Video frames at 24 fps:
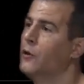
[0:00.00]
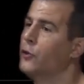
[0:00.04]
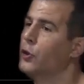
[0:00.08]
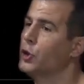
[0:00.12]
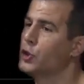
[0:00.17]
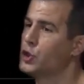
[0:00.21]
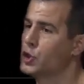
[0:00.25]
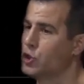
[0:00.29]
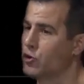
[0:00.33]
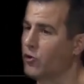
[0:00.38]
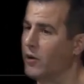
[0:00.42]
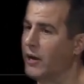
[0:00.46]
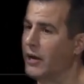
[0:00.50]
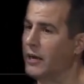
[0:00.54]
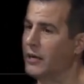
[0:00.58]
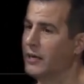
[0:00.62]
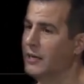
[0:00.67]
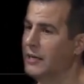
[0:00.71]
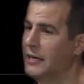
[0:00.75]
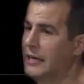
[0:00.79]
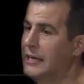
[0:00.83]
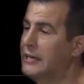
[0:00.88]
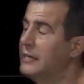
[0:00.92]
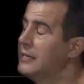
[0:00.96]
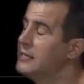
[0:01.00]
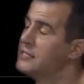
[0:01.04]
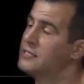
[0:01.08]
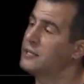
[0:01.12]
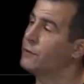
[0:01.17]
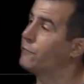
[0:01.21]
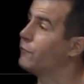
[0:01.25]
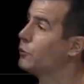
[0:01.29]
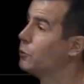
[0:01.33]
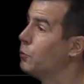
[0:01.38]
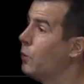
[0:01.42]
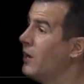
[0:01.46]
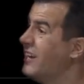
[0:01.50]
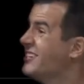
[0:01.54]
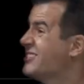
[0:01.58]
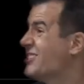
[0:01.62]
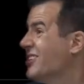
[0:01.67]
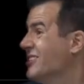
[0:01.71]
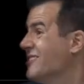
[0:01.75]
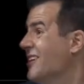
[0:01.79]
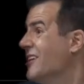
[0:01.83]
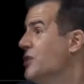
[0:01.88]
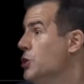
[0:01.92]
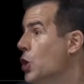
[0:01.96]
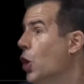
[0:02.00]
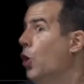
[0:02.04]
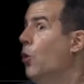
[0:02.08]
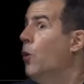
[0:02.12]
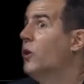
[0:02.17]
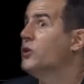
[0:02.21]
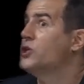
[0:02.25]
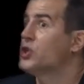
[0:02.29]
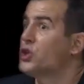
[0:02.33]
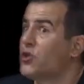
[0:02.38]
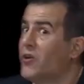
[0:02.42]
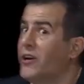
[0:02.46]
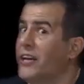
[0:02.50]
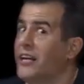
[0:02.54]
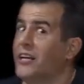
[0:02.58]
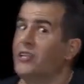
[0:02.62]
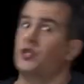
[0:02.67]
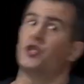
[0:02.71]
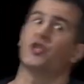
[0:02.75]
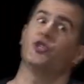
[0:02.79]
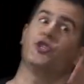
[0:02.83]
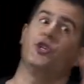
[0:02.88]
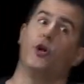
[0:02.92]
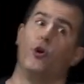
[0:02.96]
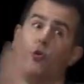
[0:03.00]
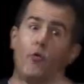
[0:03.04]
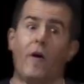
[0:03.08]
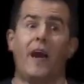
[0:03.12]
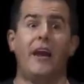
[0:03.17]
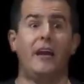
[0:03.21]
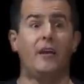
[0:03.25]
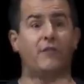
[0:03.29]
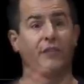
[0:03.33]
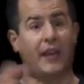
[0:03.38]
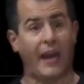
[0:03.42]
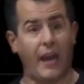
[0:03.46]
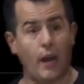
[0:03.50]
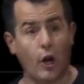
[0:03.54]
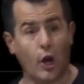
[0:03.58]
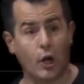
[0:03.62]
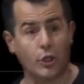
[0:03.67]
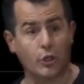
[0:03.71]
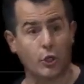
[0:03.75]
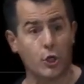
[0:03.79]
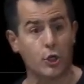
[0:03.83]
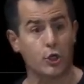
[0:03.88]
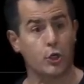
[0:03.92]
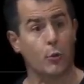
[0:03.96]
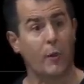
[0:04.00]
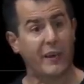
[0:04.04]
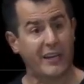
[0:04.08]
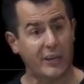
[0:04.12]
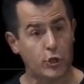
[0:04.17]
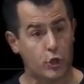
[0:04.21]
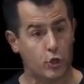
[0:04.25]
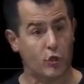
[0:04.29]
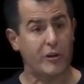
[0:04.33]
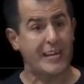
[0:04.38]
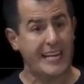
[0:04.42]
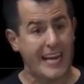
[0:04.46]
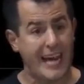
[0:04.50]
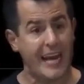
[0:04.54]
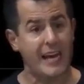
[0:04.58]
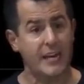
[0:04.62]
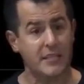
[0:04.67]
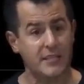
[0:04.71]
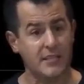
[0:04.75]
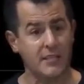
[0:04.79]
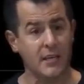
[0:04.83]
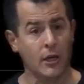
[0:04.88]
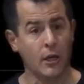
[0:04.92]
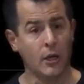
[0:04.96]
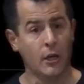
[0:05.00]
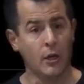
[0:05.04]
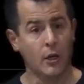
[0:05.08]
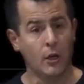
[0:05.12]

the string in these different ways because I know a string is just an array of characters, so I can treat s